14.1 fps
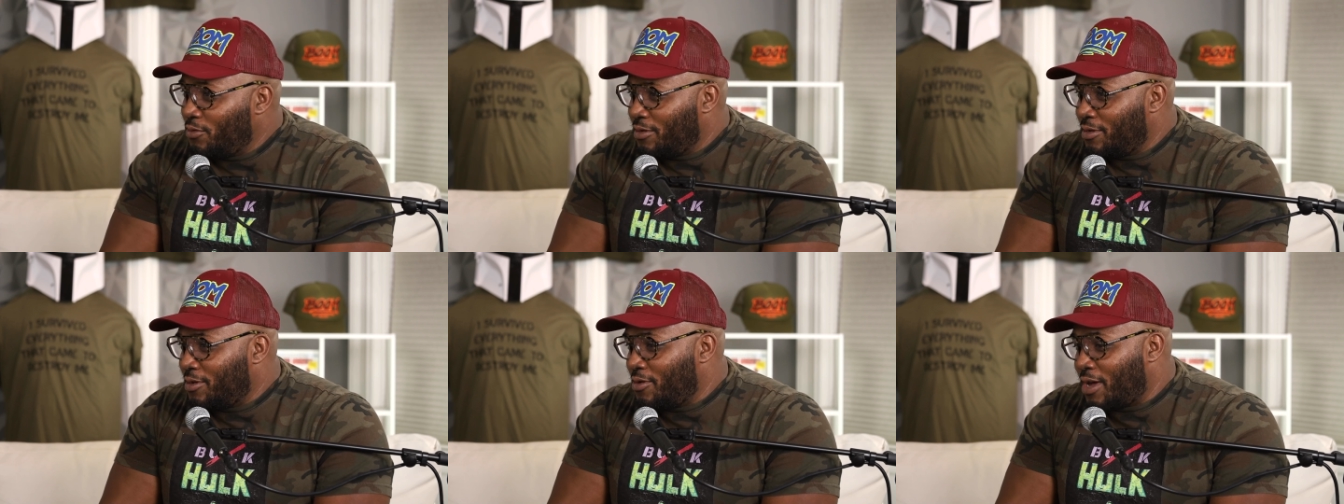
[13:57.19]

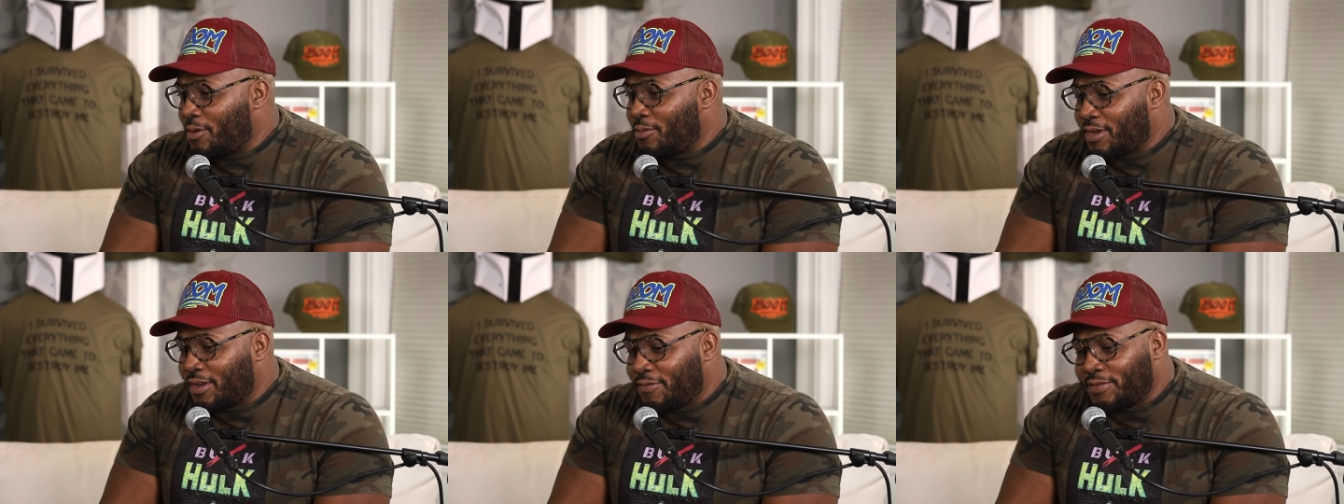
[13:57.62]
I
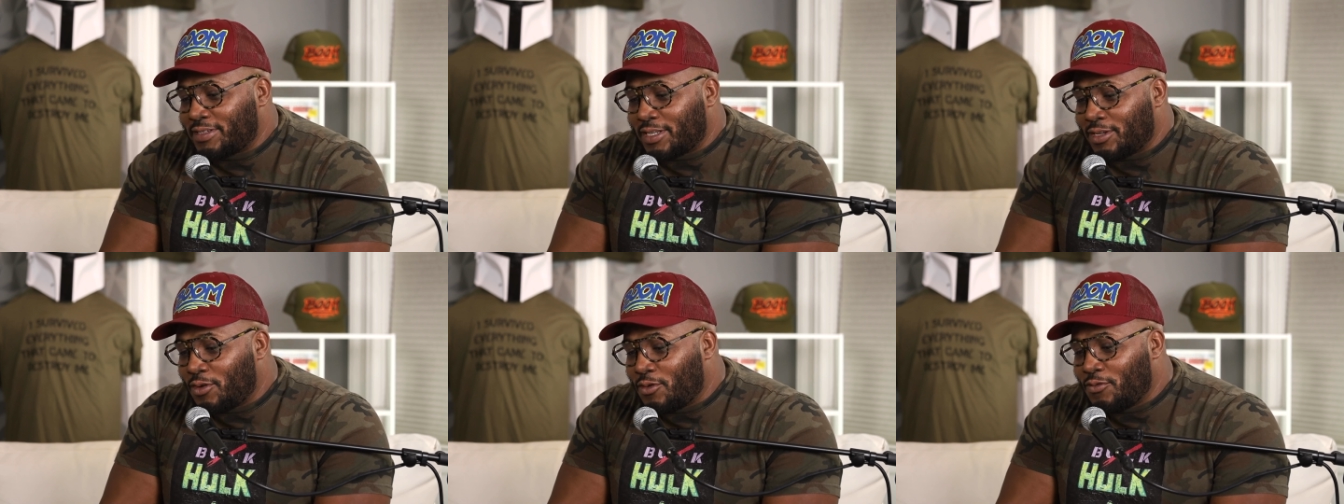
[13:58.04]
don't care if it's
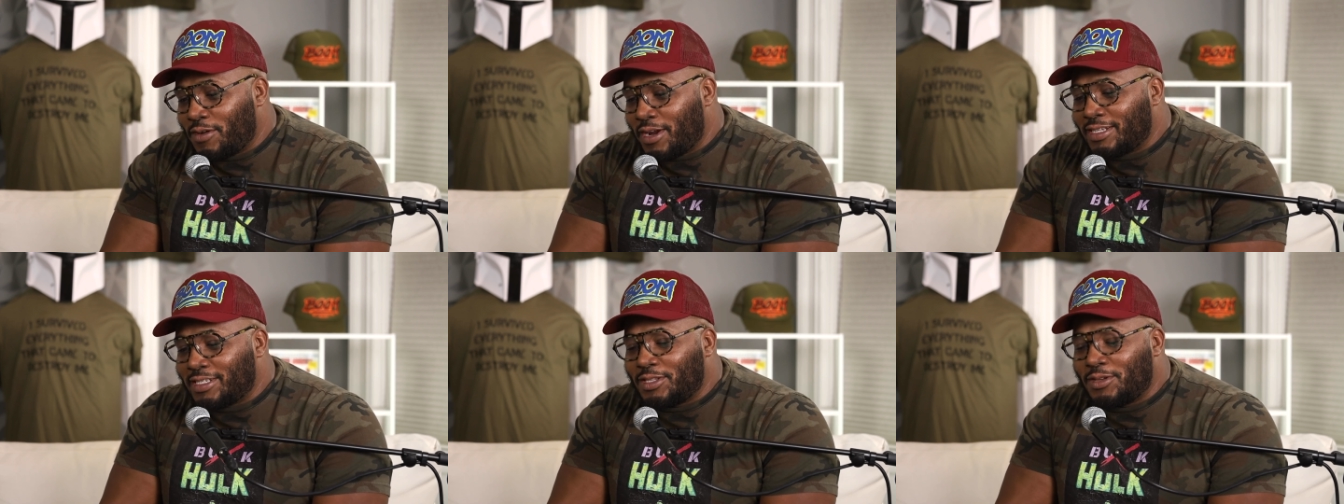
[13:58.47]
a low
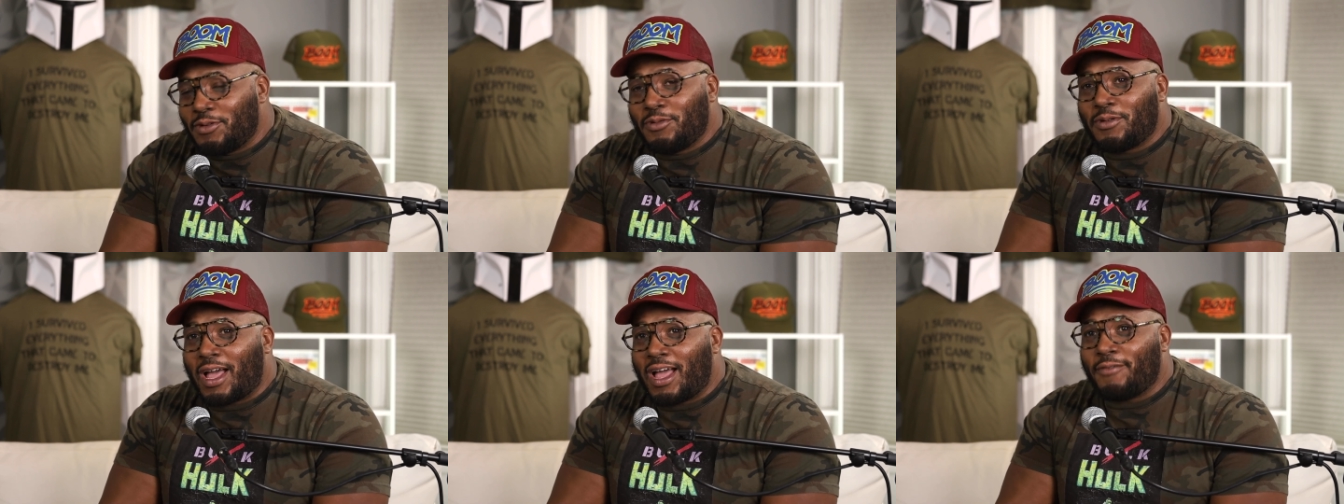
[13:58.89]
res
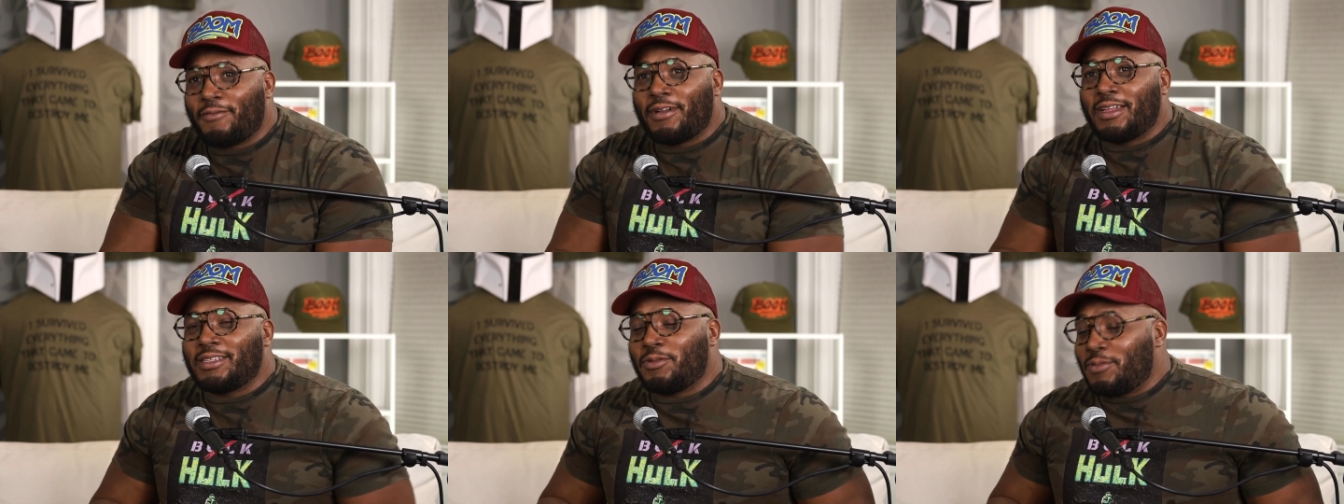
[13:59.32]
note, high
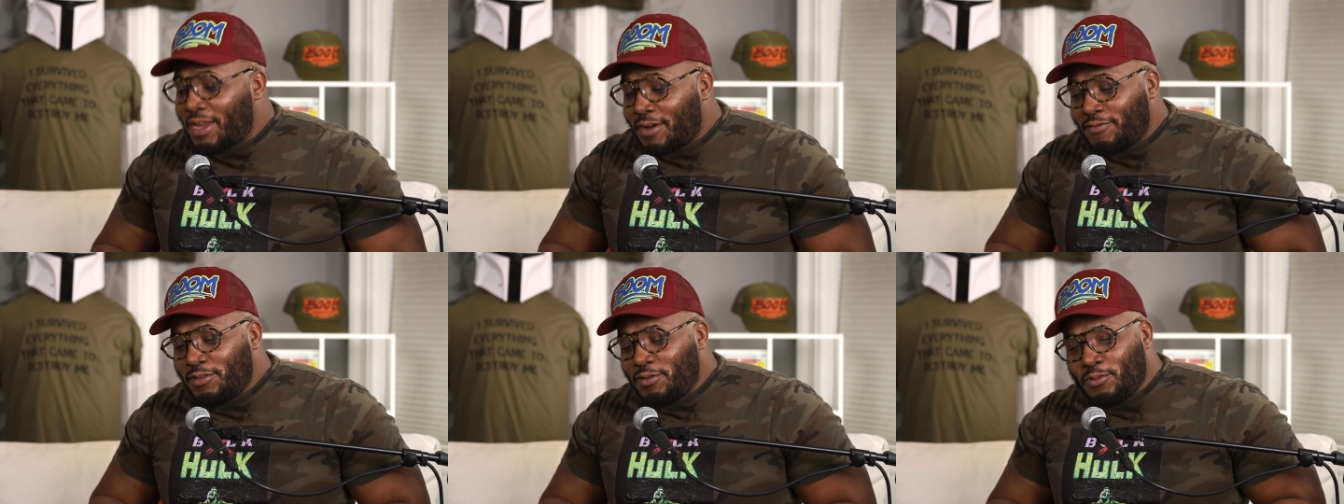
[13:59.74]
res,
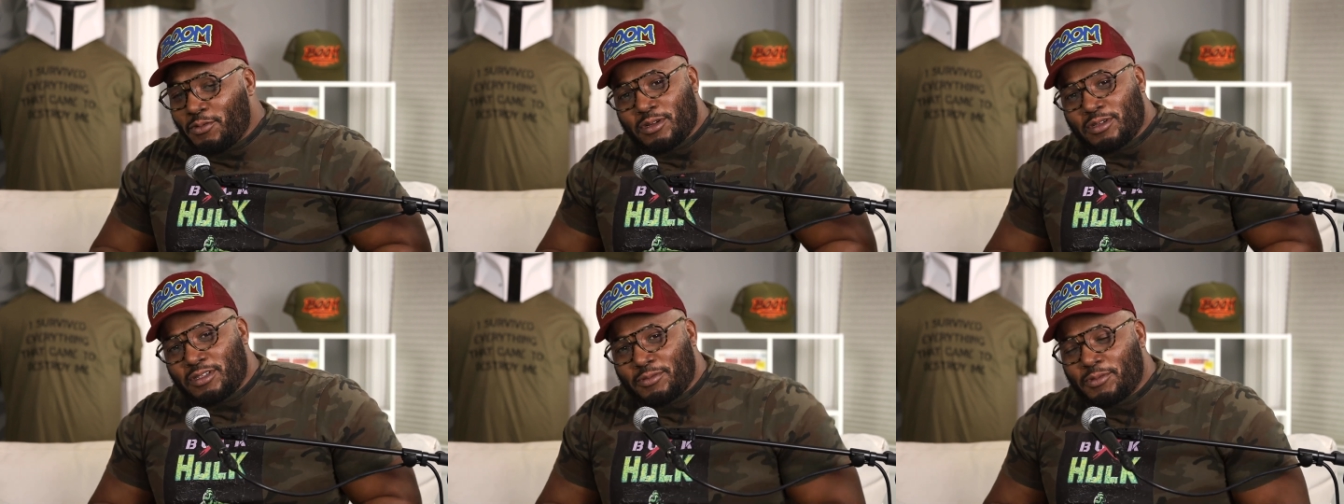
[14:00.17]
whatever you
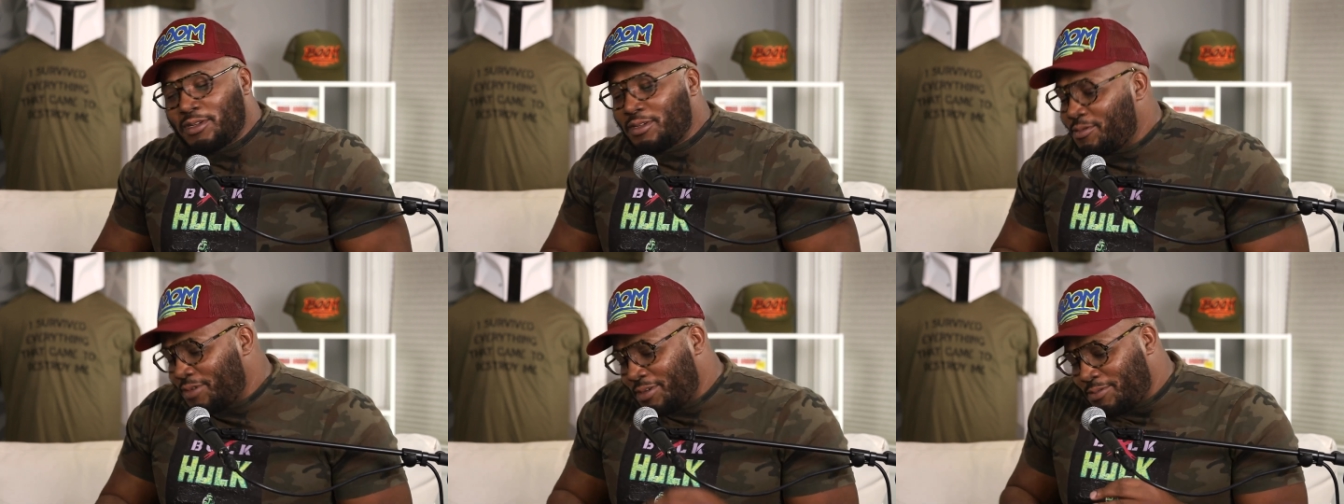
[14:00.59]
want.
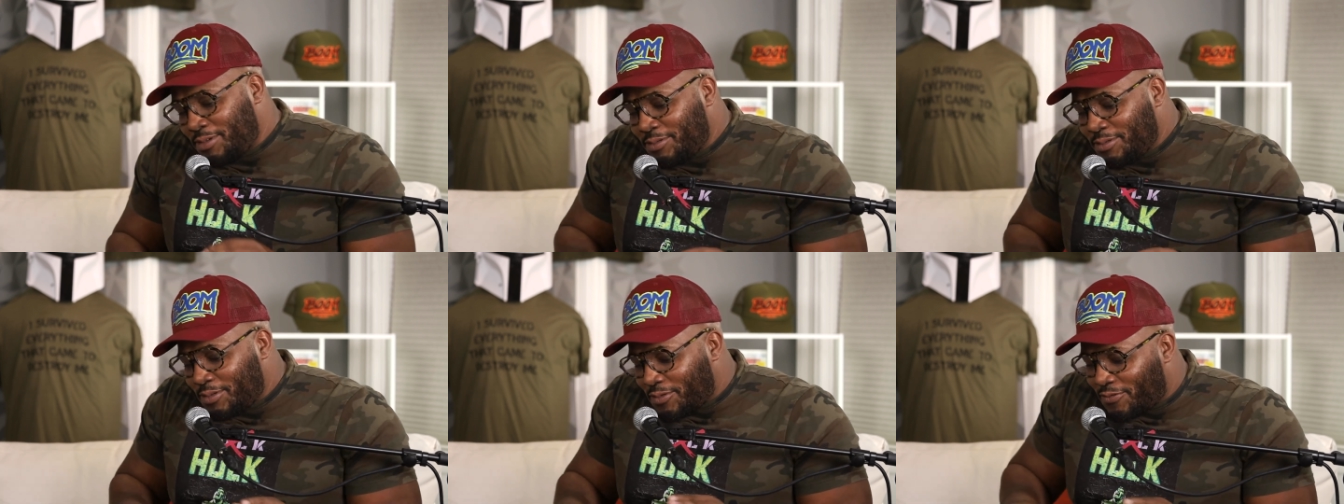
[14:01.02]
We
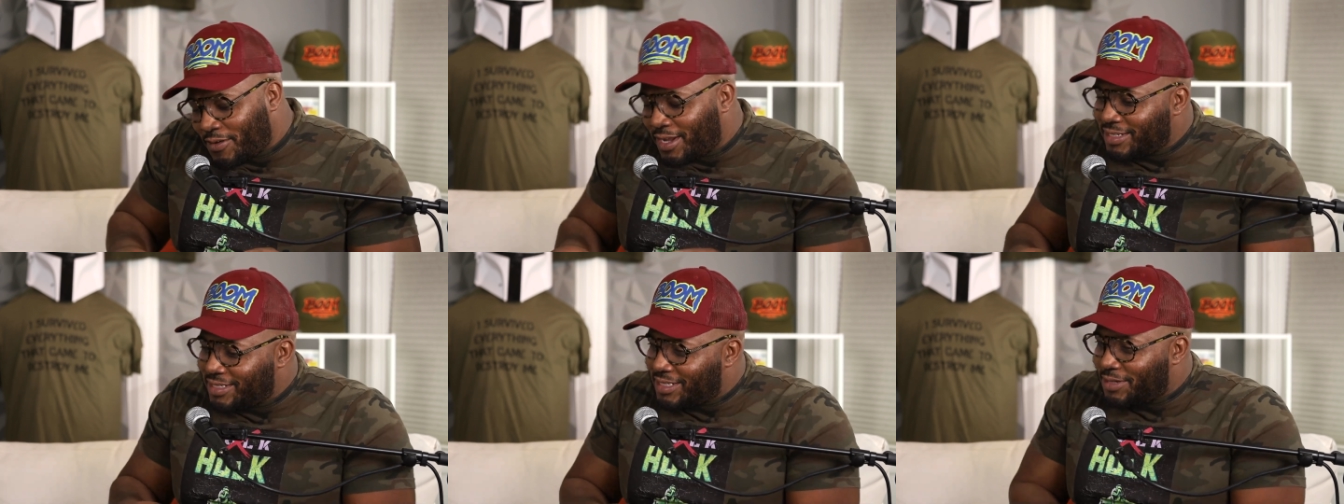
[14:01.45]
gonna
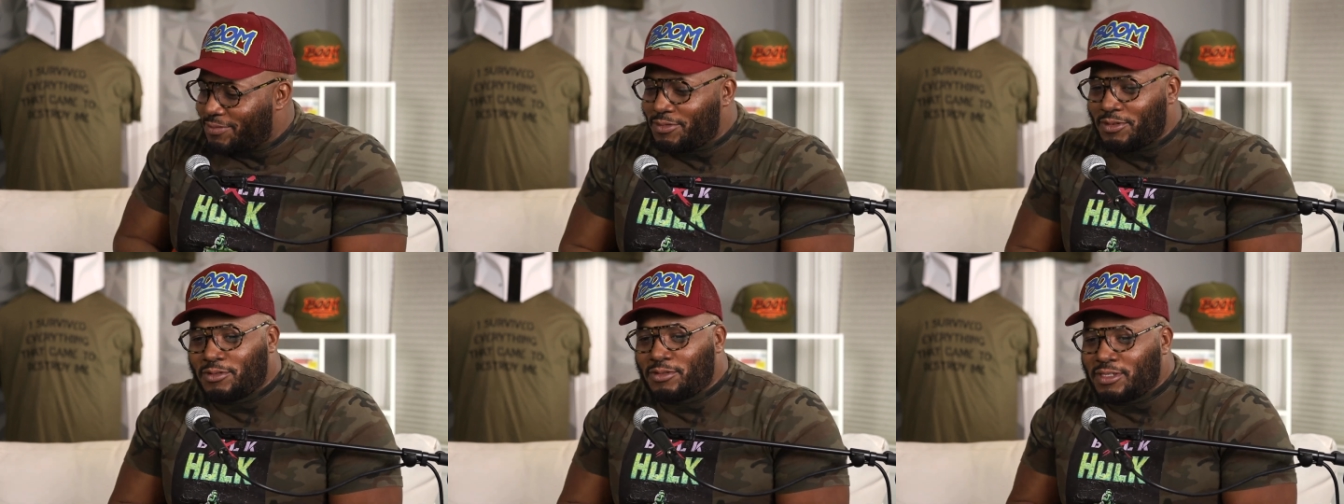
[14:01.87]
find
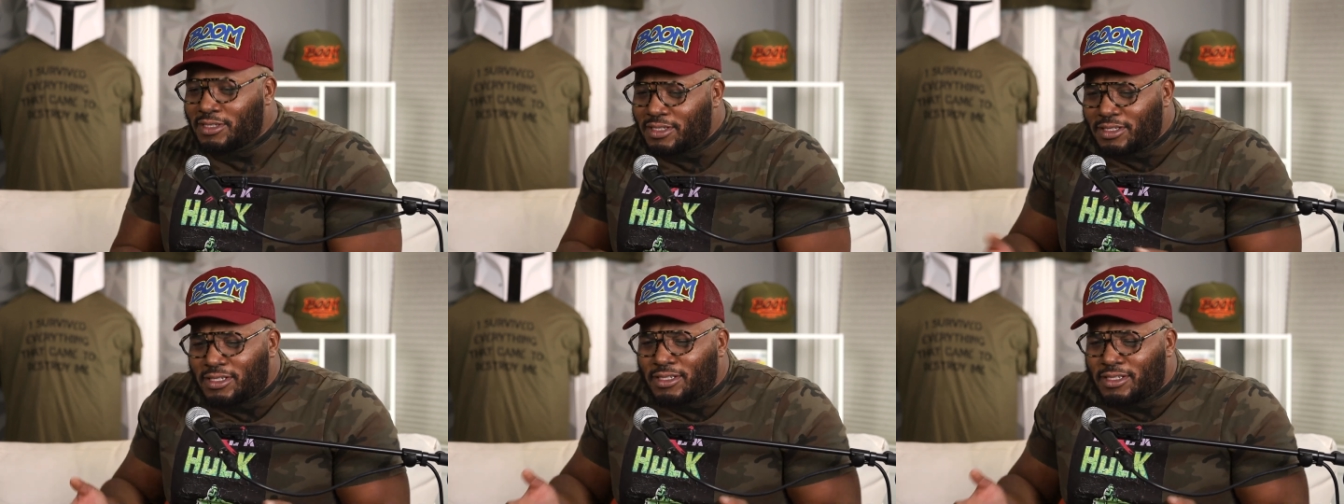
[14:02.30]
something. Just